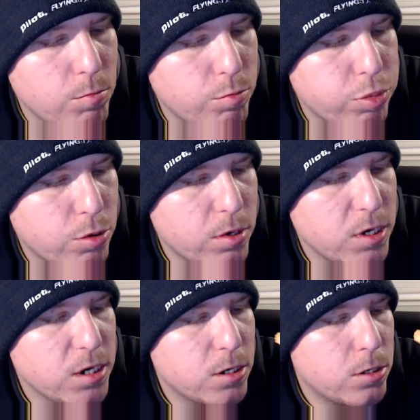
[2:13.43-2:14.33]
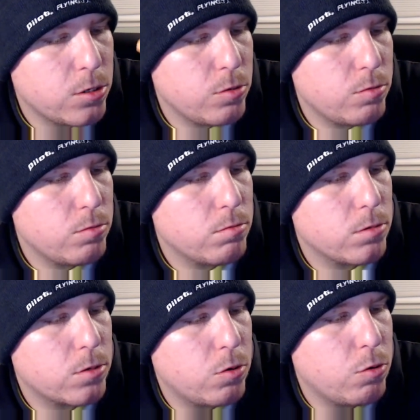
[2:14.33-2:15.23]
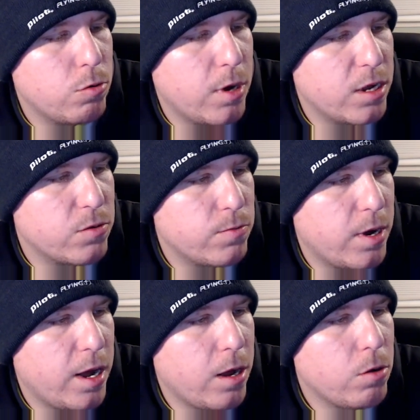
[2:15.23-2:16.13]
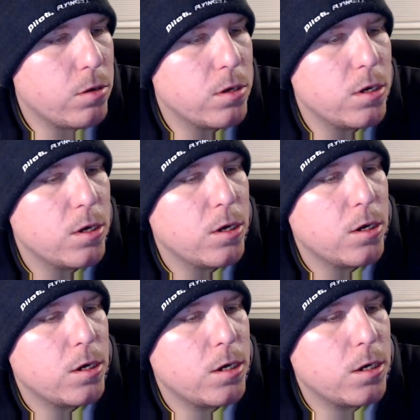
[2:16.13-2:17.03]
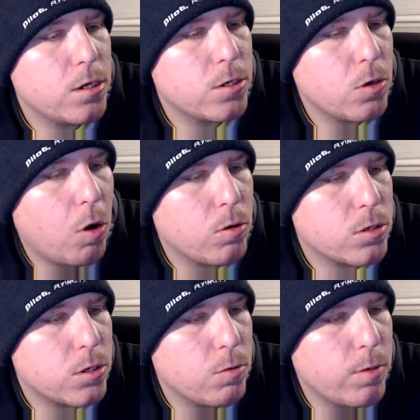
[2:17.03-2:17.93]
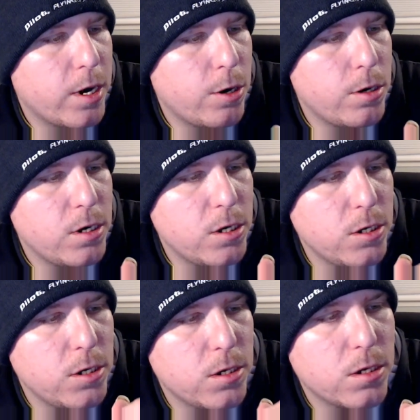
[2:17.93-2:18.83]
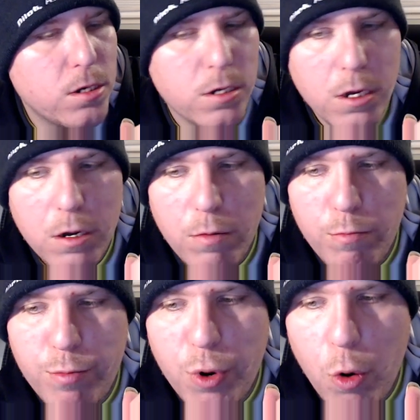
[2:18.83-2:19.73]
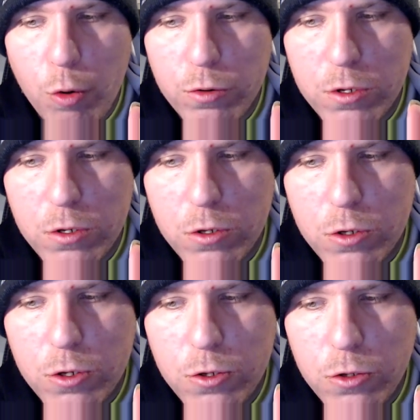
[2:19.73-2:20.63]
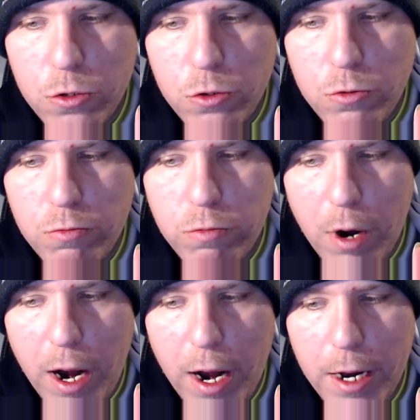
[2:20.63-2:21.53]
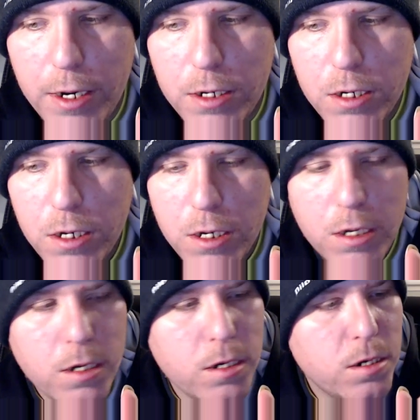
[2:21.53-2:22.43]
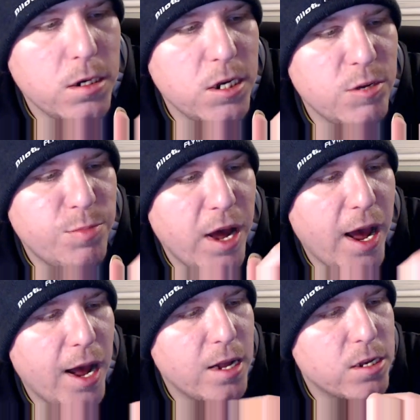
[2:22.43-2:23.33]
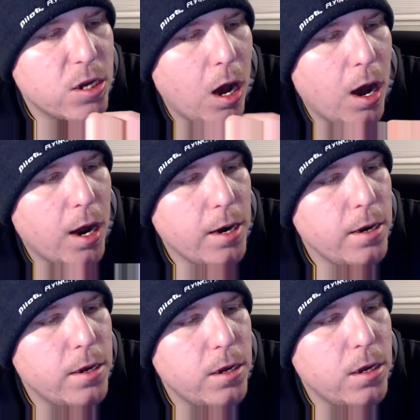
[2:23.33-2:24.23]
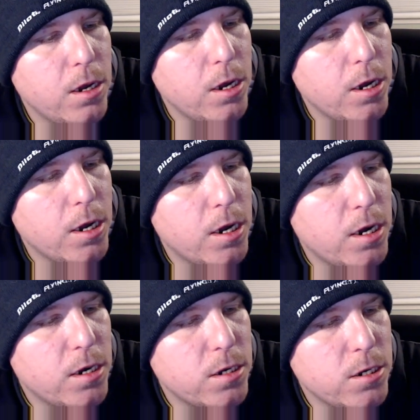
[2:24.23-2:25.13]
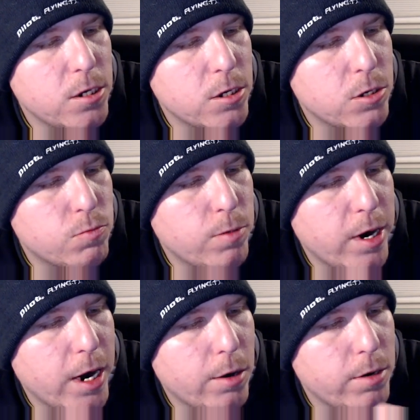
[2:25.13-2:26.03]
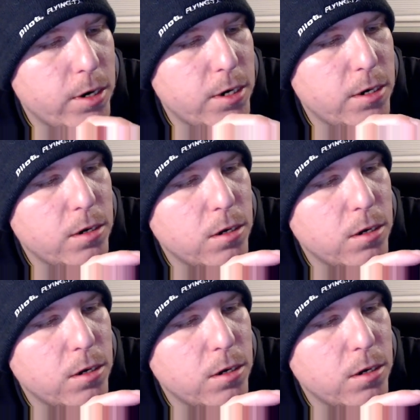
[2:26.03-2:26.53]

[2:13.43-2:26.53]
Pretty too cool as well. He is also wearing his bolt two red knee pads on and he is wearing